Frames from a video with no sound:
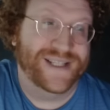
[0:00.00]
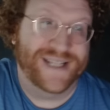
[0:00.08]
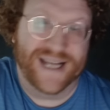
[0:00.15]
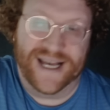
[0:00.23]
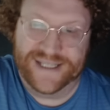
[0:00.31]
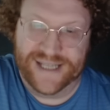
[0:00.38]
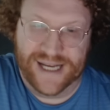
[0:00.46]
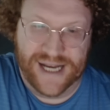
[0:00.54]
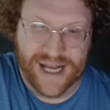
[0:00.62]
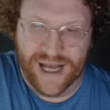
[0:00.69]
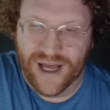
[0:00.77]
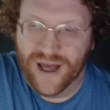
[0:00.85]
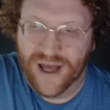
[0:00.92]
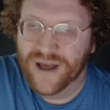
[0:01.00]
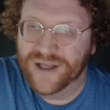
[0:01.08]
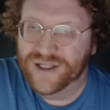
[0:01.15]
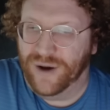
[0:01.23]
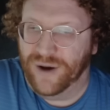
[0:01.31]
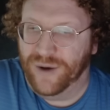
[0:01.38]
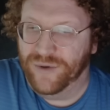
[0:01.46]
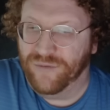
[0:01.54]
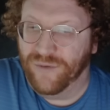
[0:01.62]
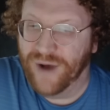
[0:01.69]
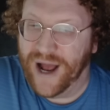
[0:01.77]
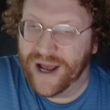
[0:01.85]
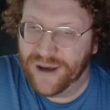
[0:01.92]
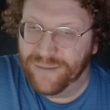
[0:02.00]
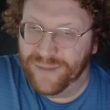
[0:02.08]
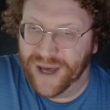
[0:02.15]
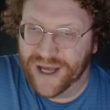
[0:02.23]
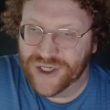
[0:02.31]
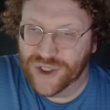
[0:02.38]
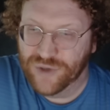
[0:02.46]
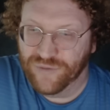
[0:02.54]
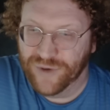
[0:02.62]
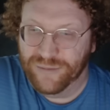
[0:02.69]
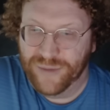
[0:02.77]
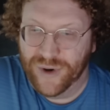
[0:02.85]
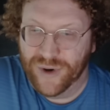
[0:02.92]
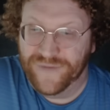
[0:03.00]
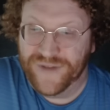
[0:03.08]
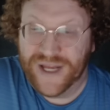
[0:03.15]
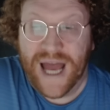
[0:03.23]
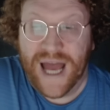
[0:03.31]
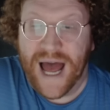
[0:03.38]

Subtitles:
CI/CD. So I would recommend you remove the